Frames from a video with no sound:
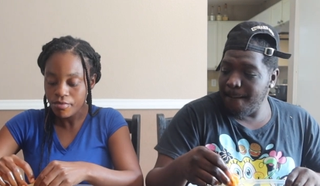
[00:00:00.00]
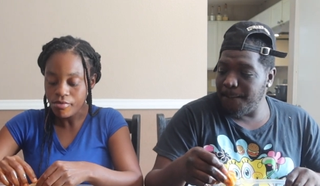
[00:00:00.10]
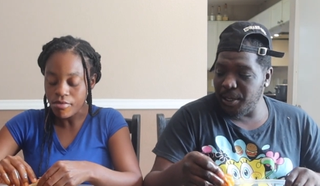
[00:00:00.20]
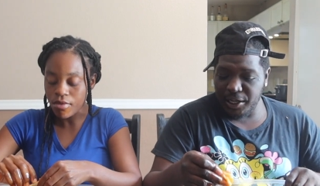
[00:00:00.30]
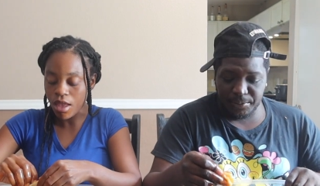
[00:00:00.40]

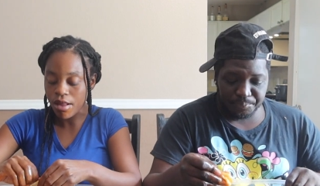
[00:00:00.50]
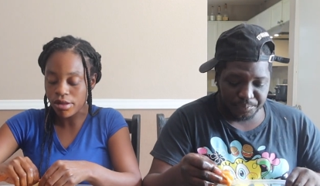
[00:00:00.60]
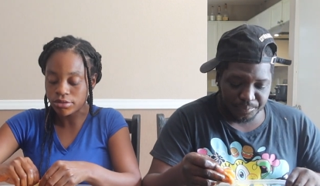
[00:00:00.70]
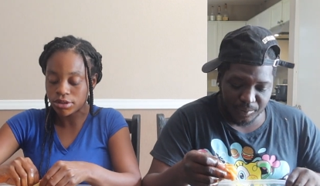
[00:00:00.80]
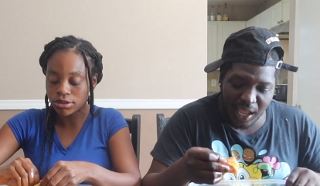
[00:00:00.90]
Speaker 1: But
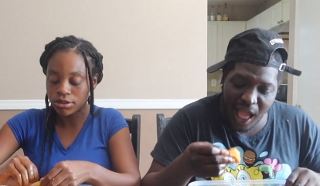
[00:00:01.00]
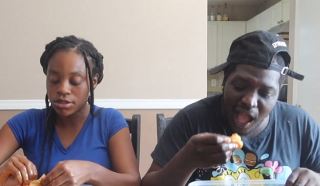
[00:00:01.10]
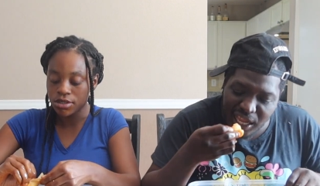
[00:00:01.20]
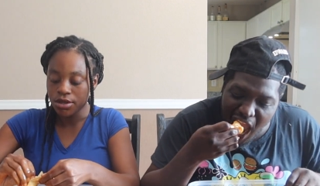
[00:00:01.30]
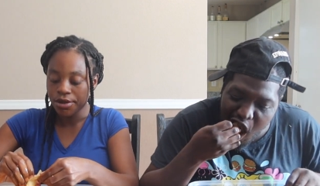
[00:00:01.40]

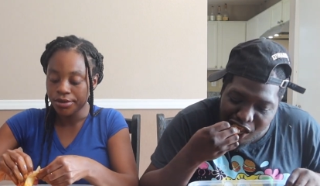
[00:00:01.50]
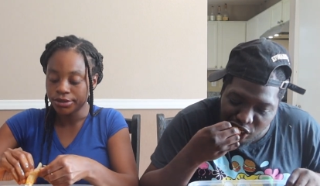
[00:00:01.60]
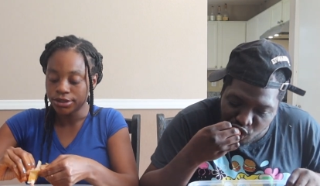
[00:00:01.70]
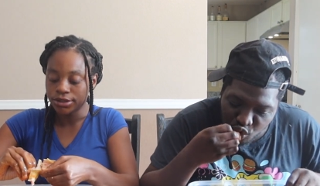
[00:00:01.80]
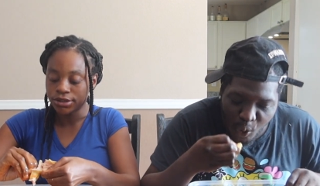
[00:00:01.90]
I can't
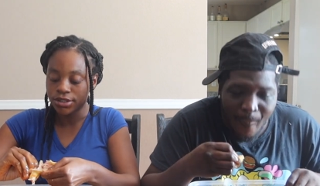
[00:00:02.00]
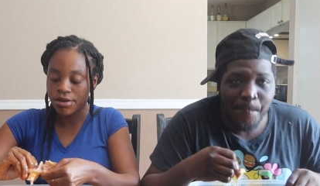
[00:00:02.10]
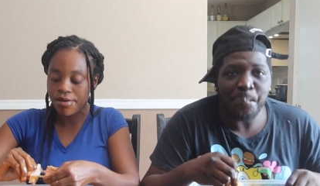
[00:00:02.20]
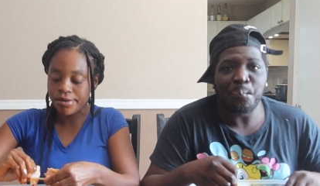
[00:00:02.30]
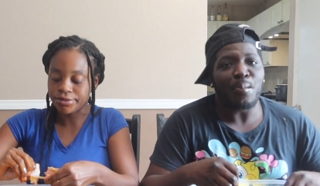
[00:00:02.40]
wait
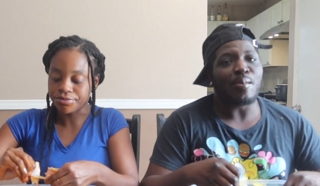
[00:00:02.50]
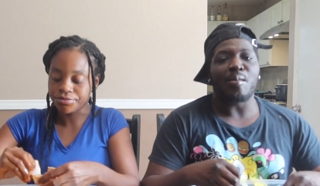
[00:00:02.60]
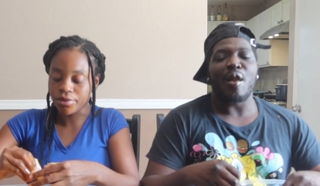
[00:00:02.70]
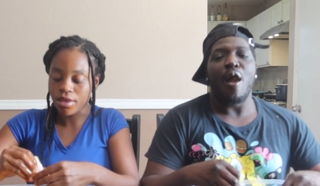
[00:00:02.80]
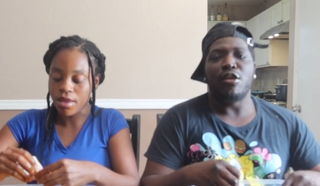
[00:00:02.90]

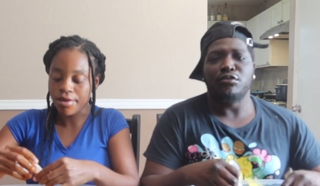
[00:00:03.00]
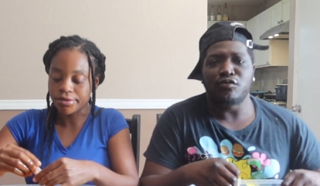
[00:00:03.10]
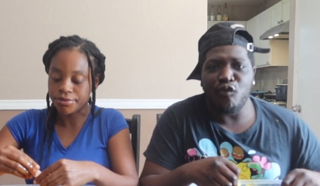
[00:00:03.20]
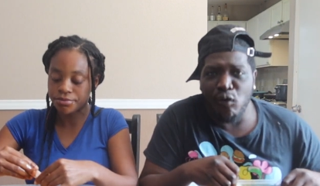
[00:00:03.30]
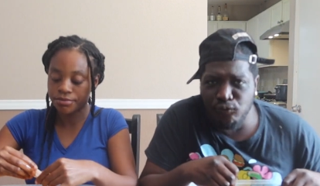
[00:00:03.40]

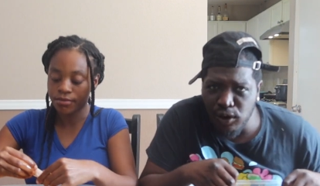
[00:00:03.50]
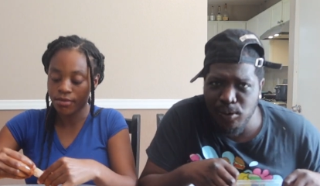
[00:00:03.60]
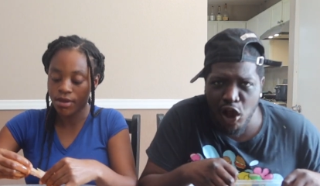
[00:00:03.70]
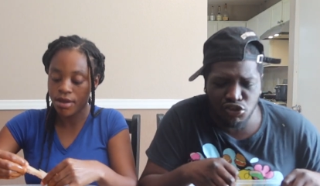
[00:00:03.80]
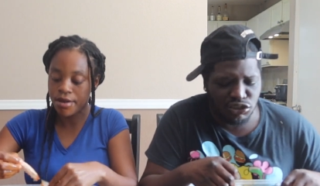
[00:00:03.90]
for
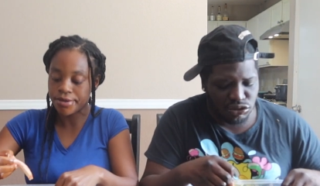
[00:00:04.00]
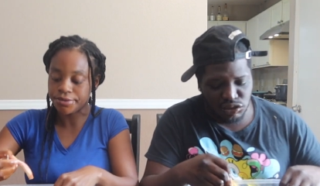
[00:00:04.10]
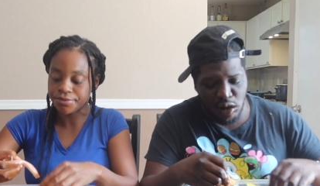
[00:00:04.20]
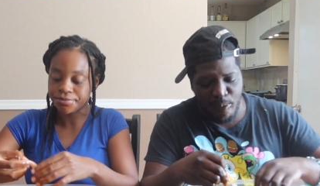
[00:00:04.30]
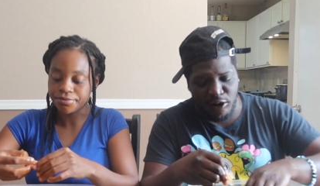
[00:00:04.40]
football season to
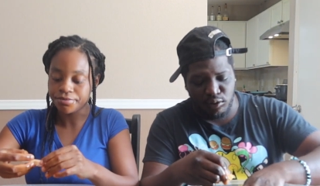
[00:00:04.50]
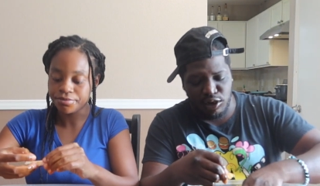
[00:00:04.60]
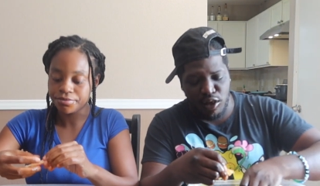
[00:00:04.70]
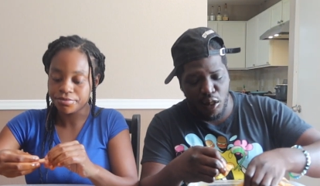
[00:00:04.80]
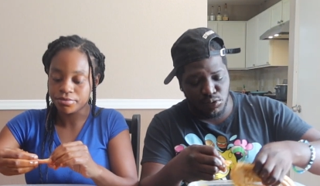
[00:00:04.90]
come back
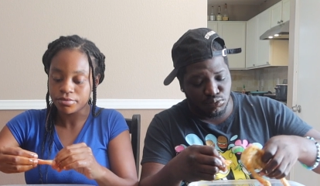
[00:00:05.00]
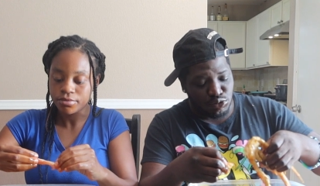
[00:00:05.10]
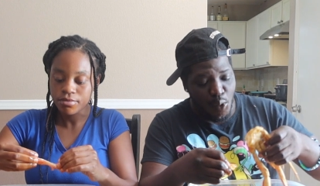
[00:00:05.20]
around, y'all.